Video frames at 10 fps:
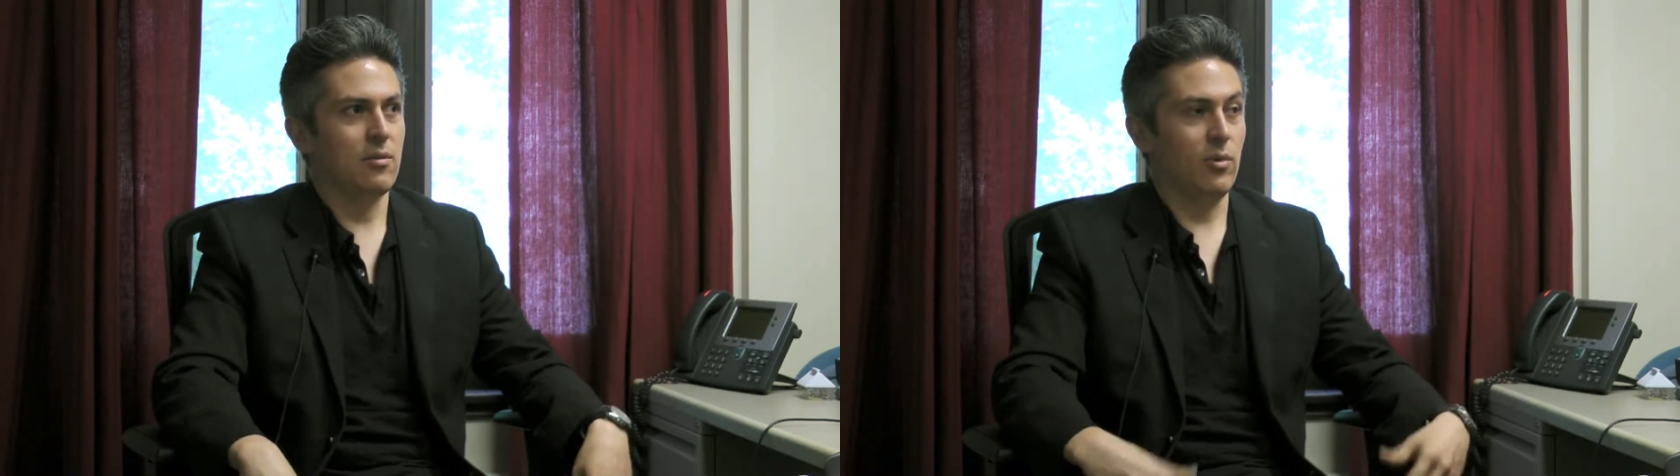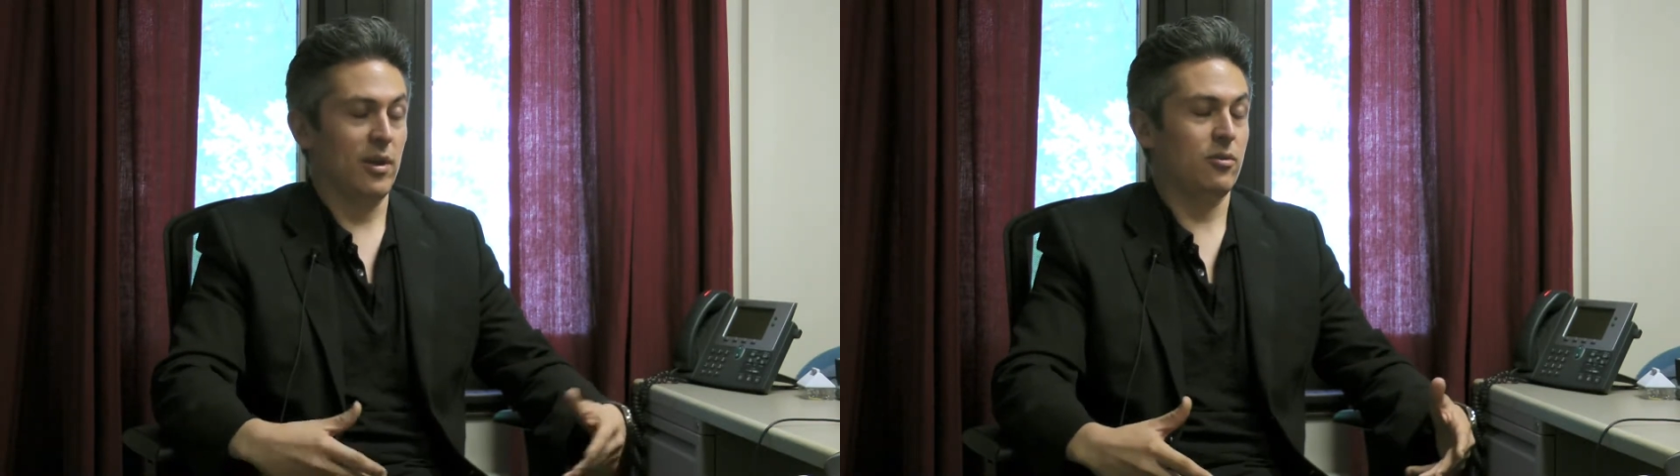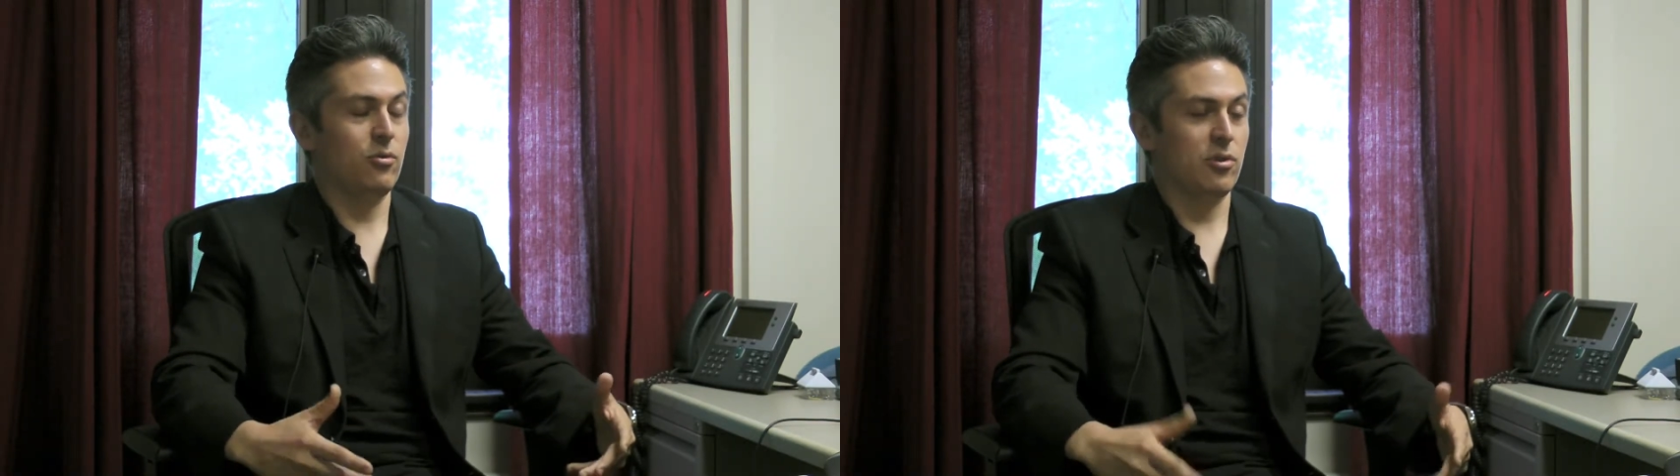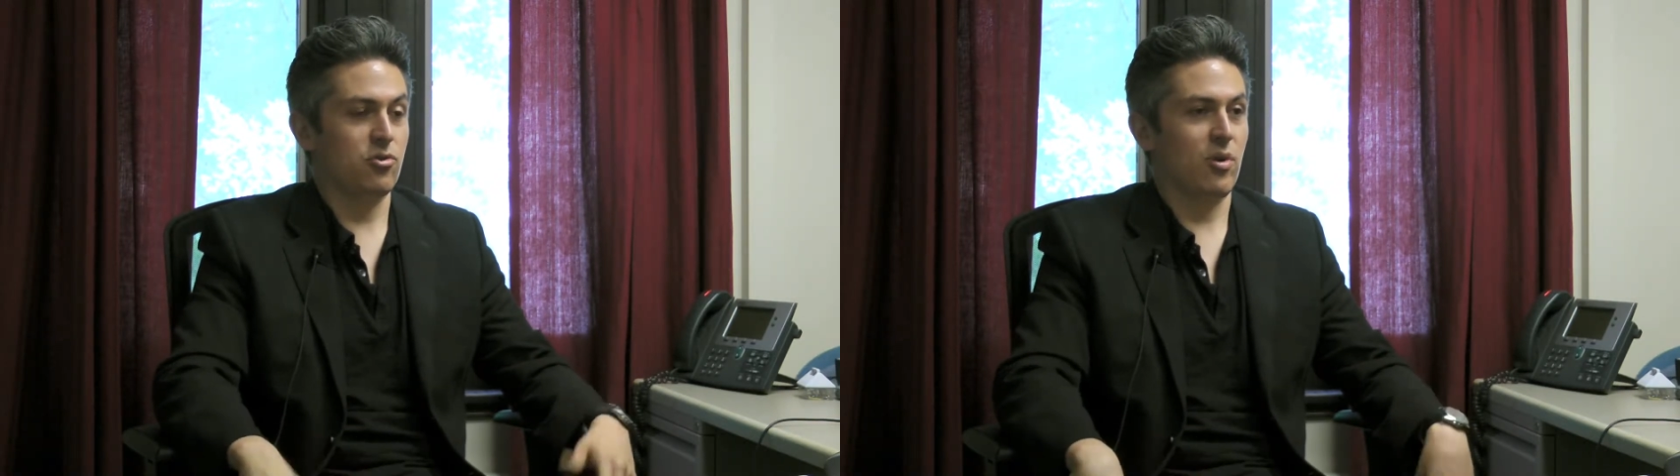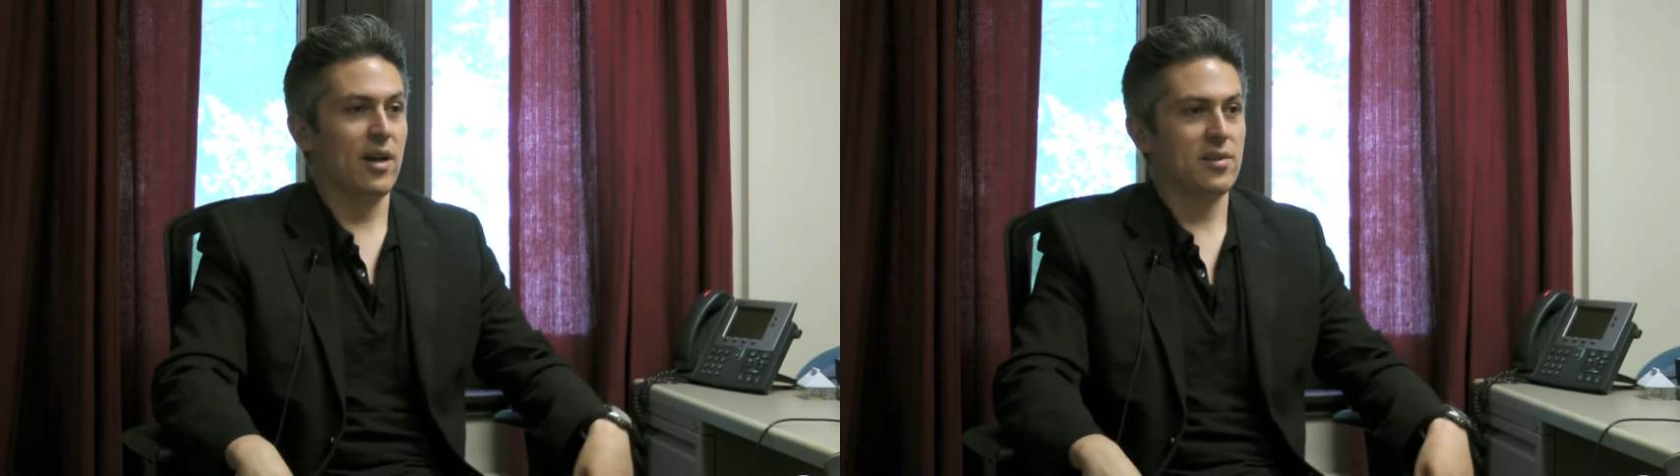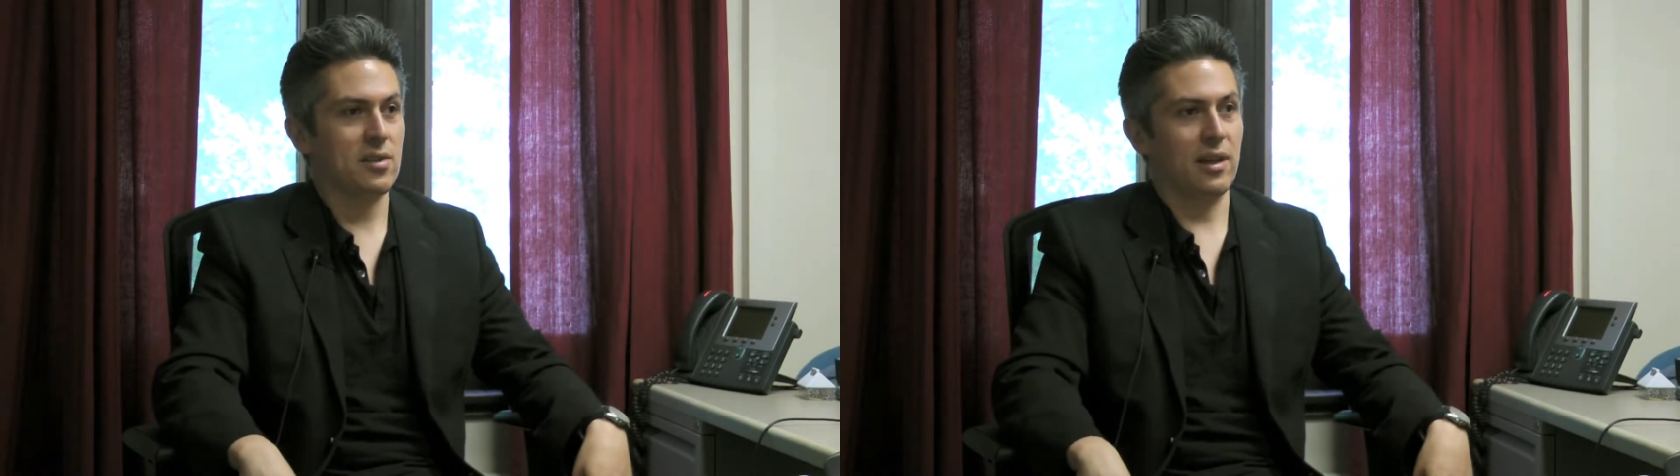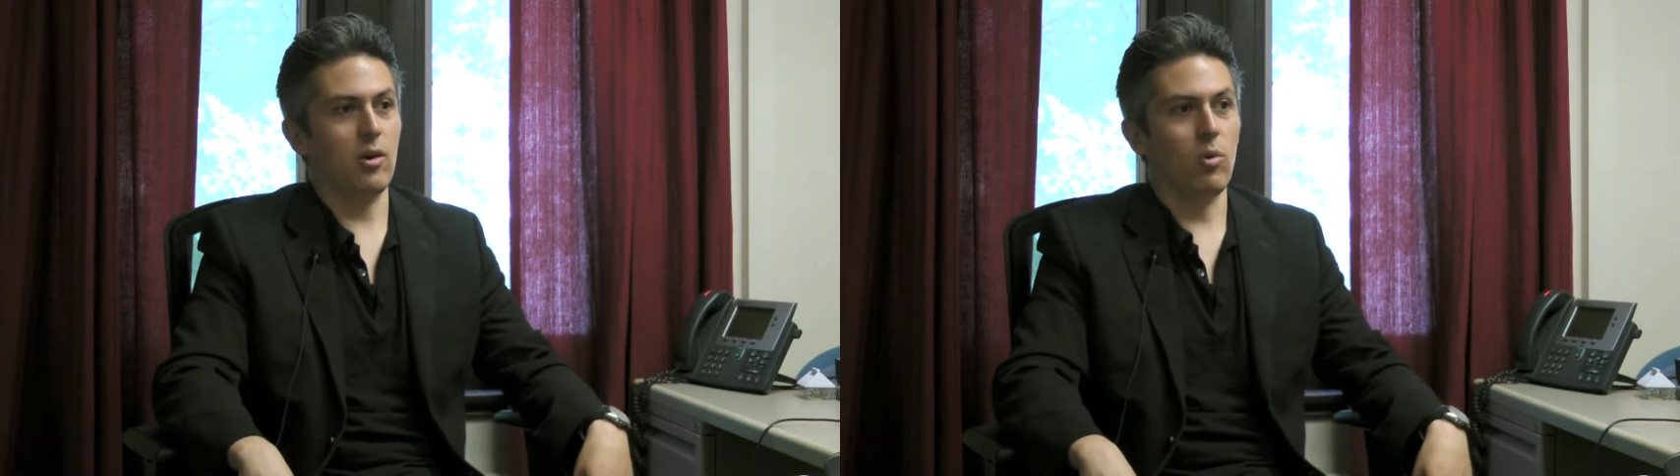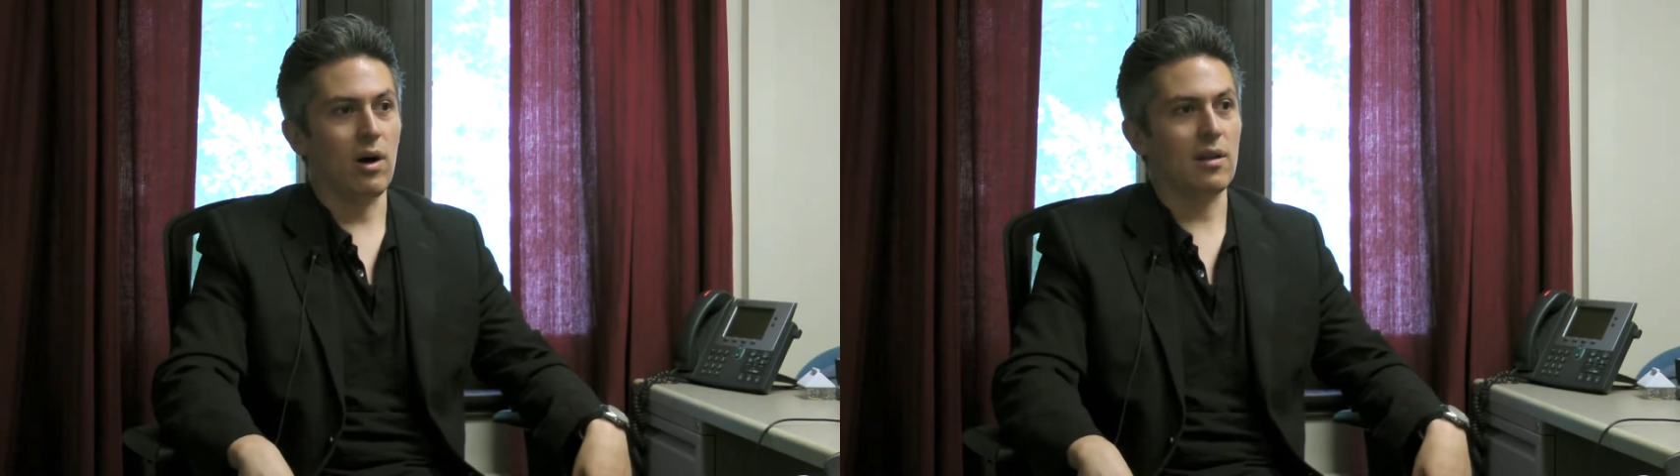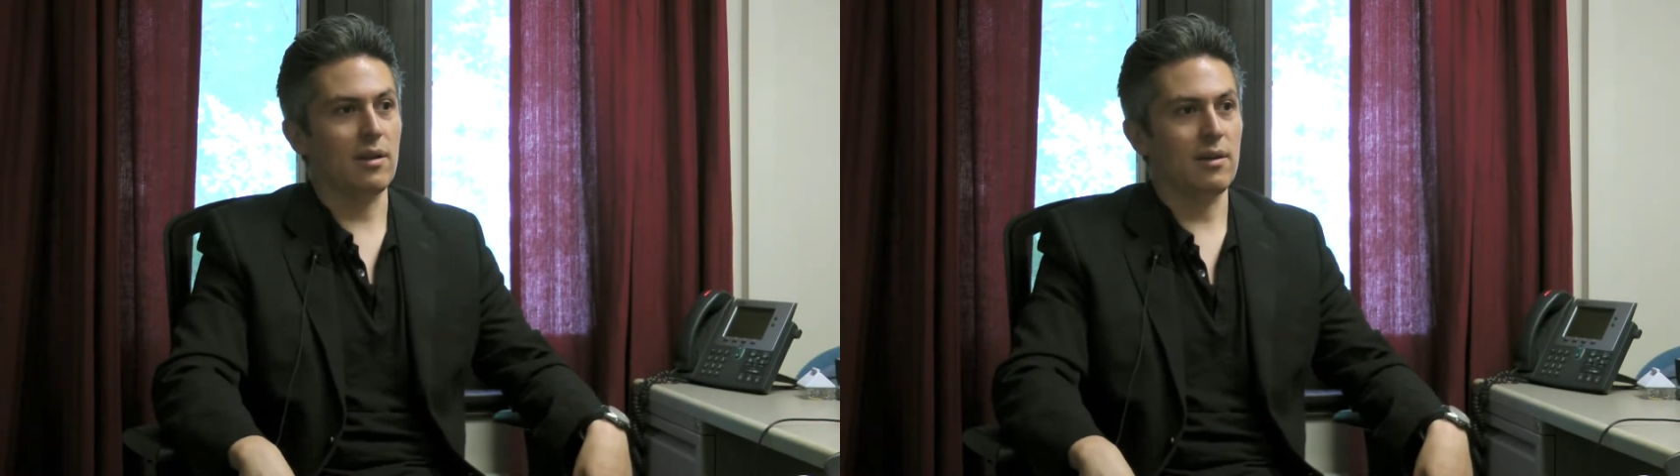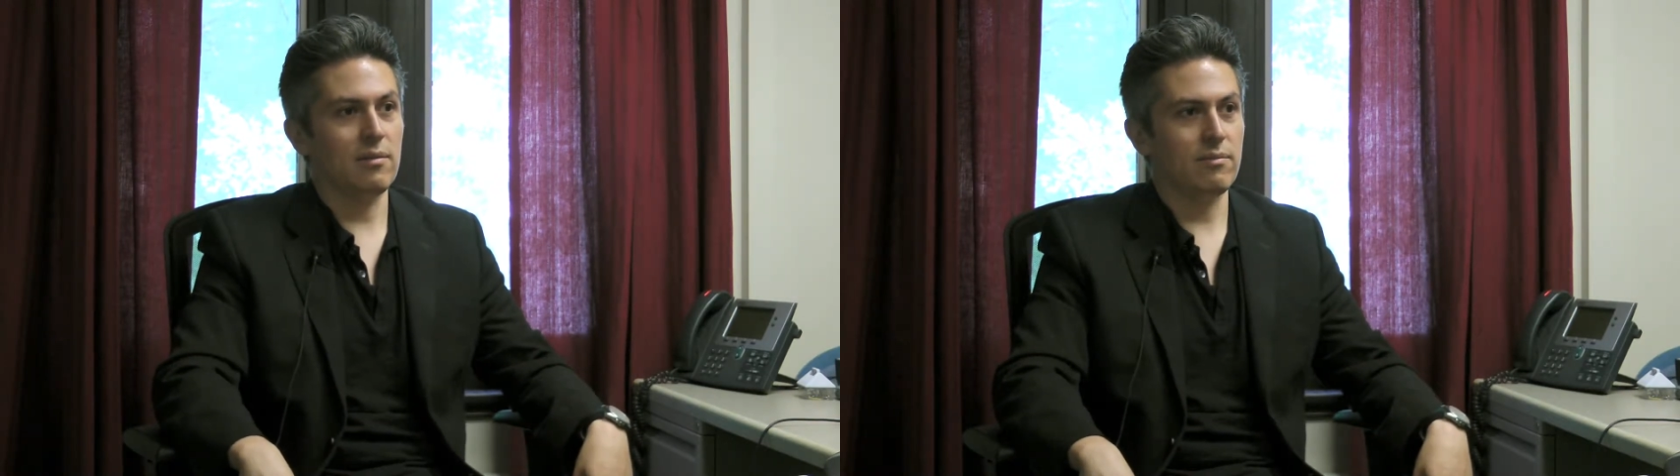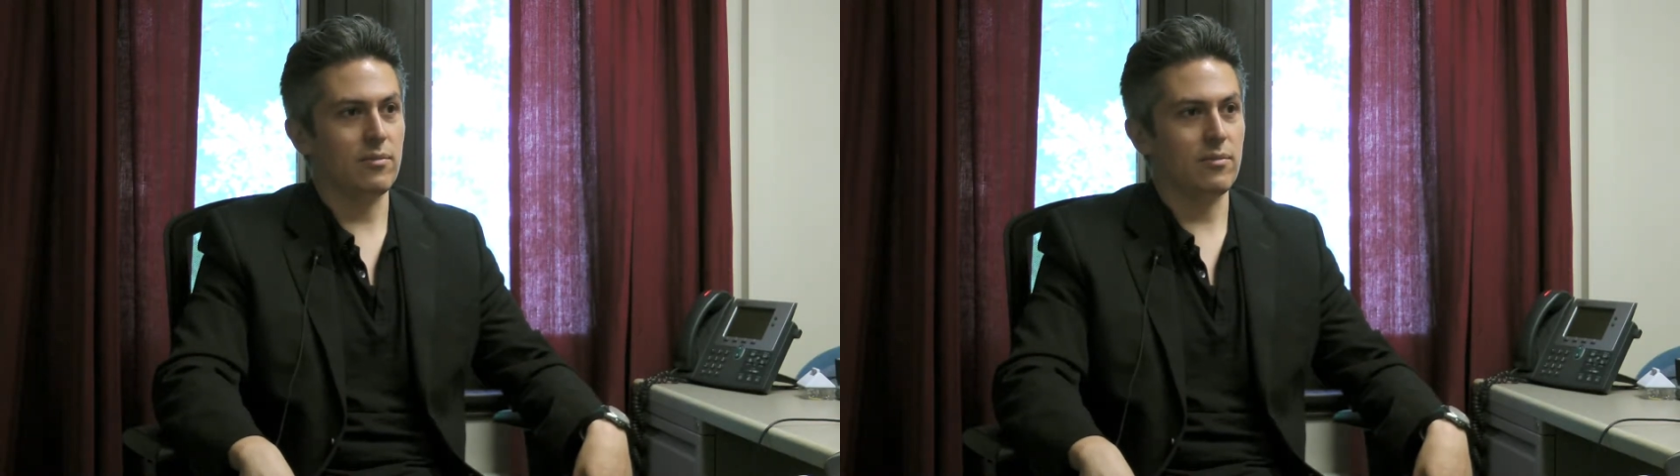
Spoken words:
we need to address inequality,